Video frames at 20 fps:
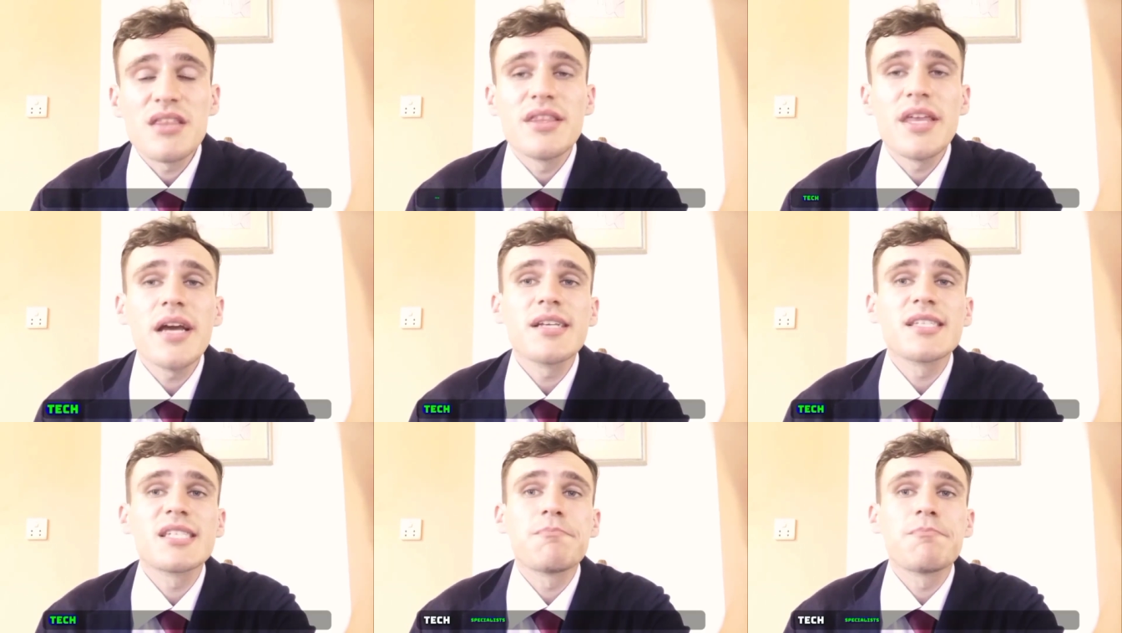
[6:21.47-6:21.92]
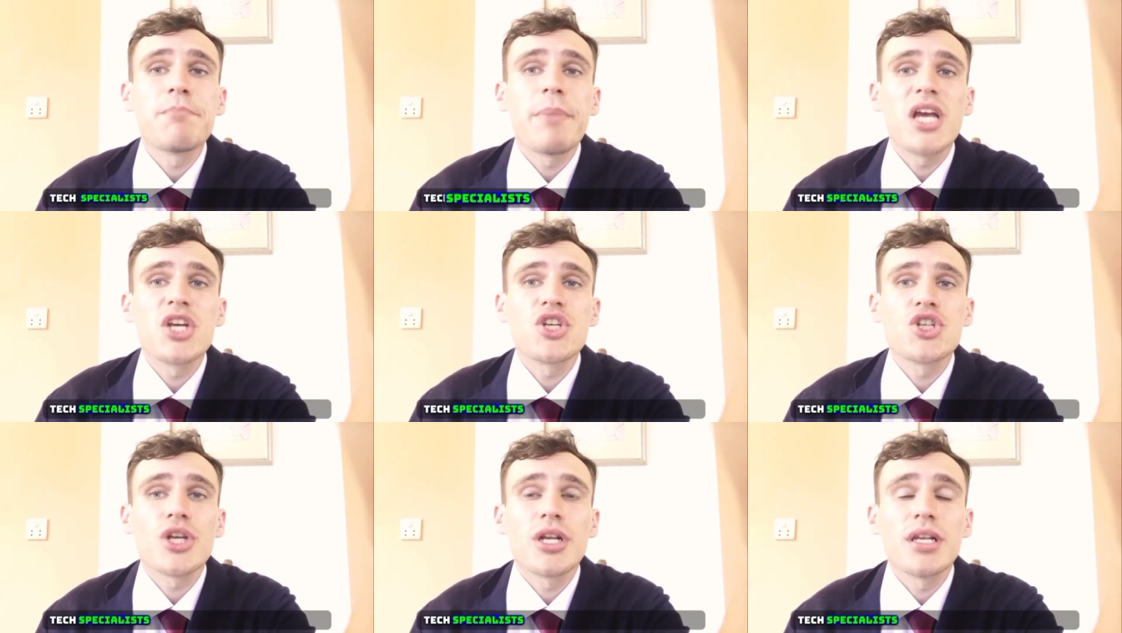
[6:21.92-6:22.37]
tech
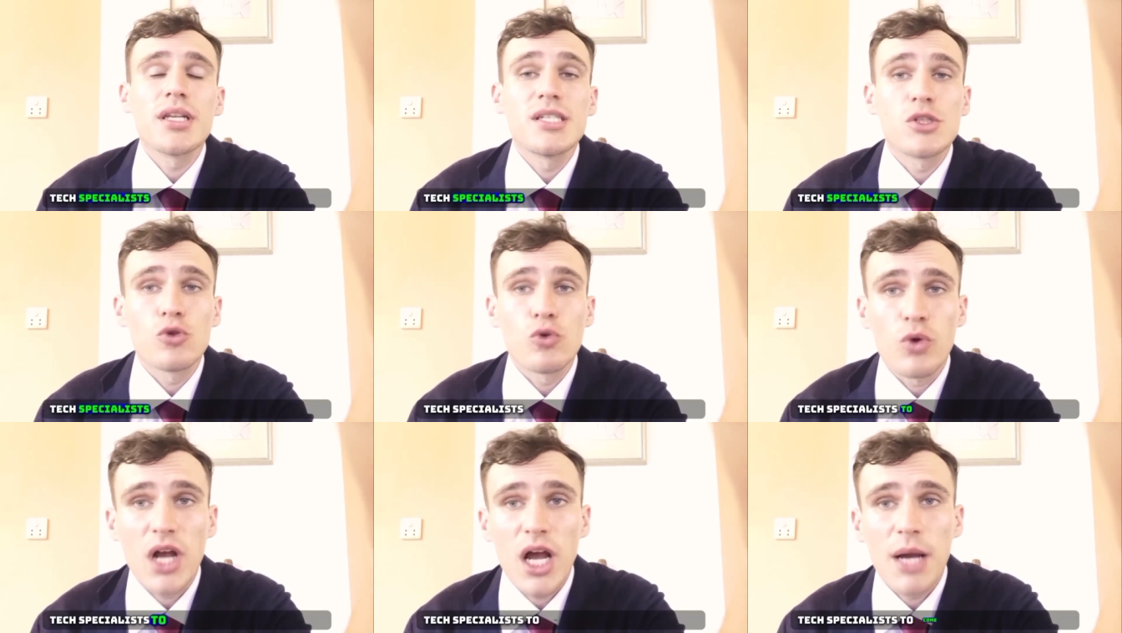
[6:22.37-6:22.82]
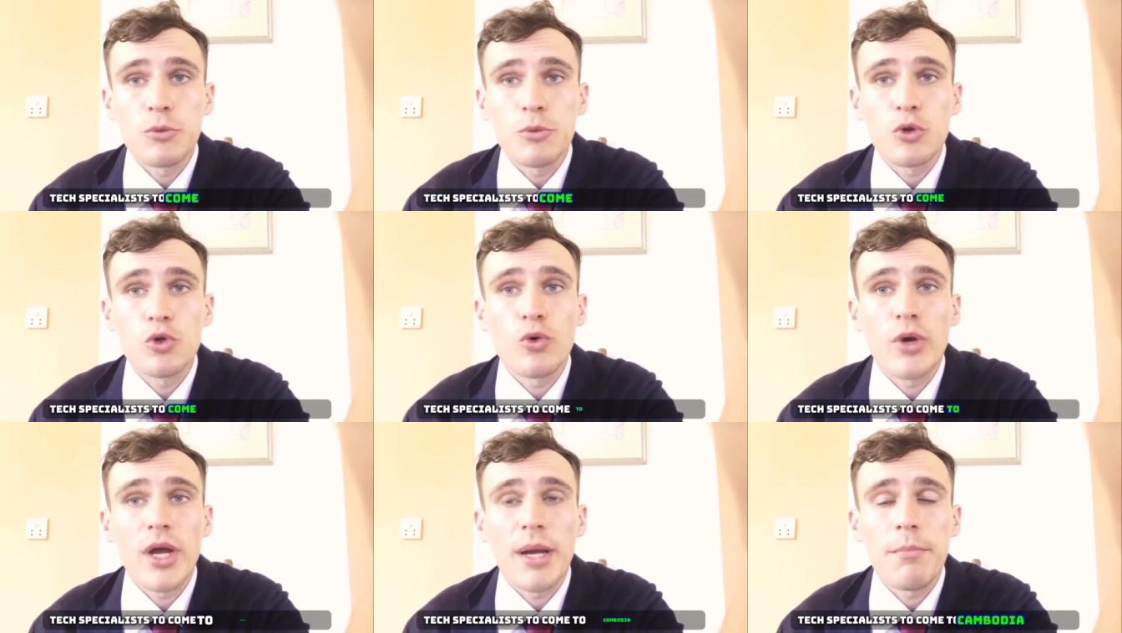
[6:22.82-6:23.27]
specialists to
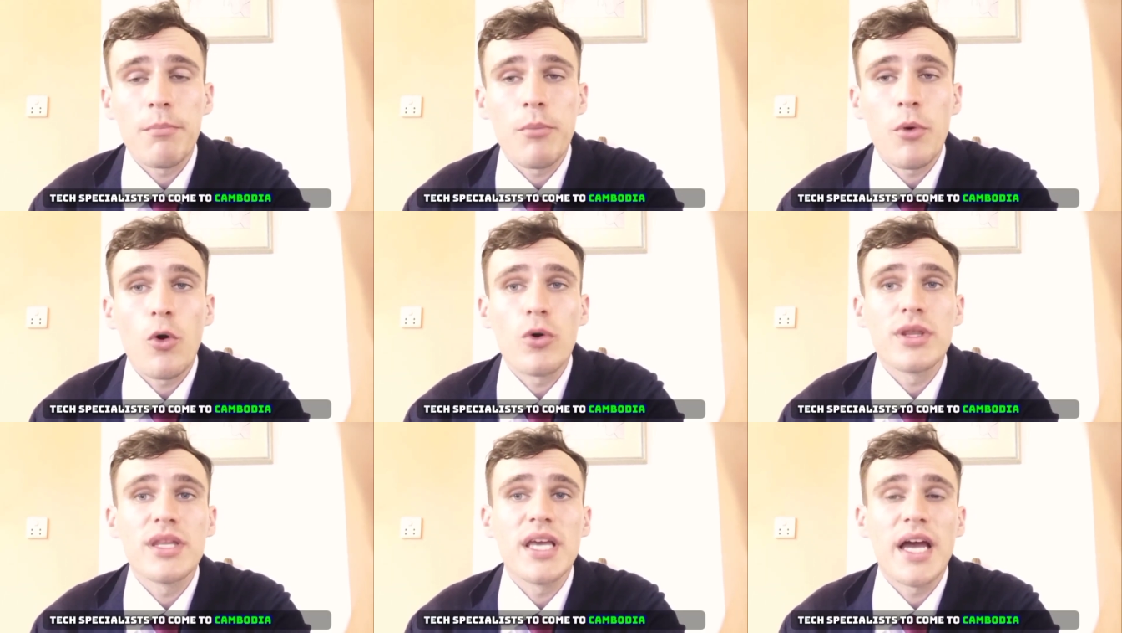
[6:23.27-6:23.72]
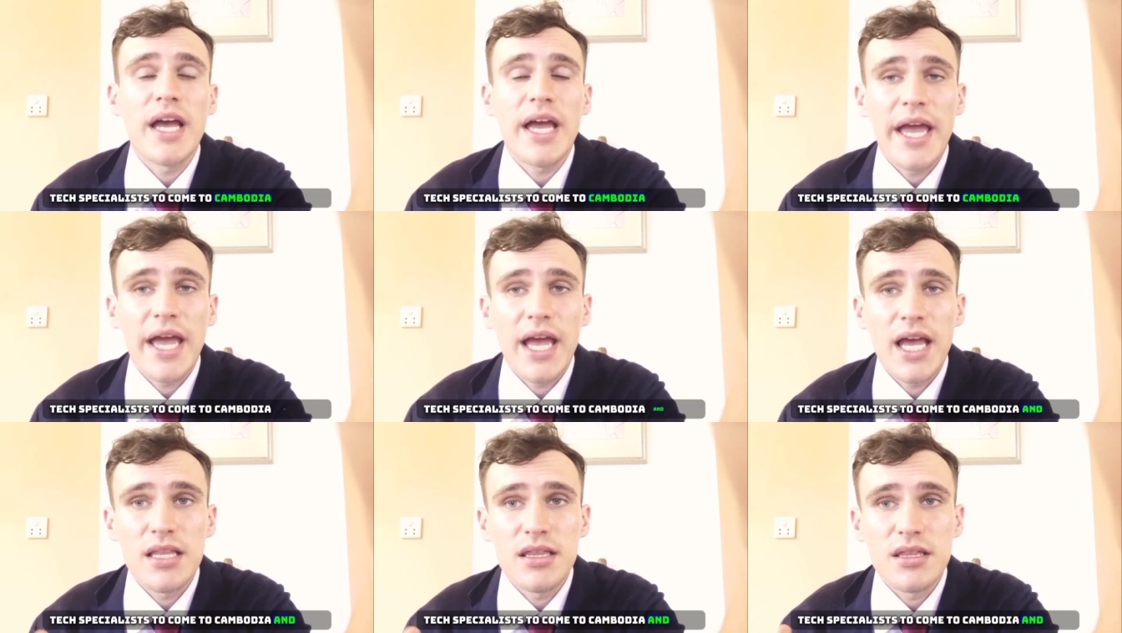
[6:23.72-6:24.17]
come to Cambodia
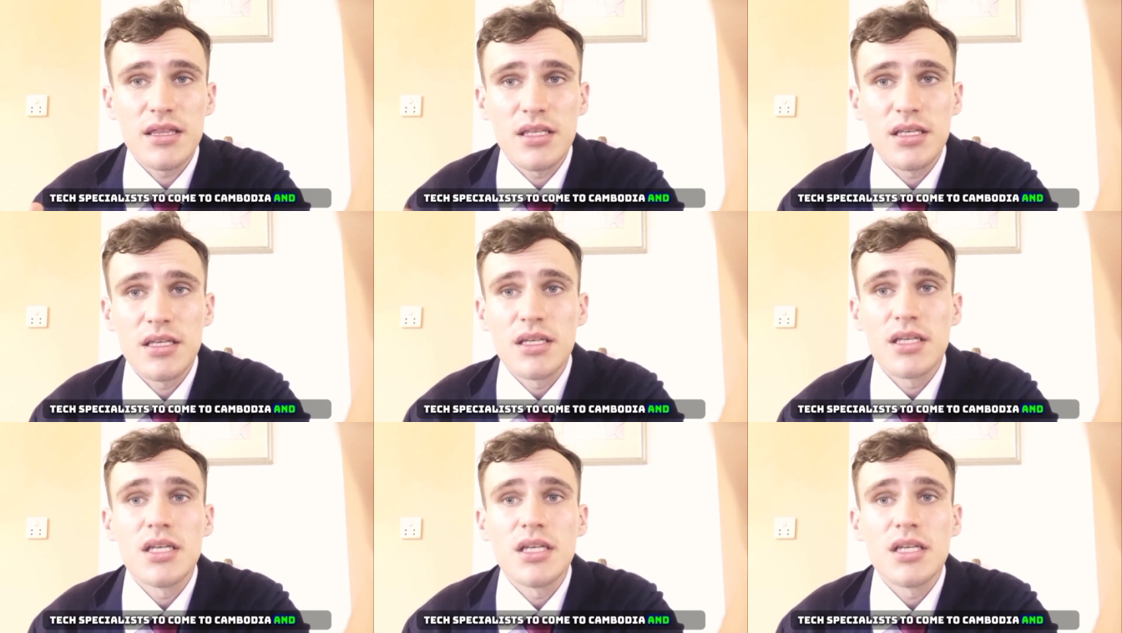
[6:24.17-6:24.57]
and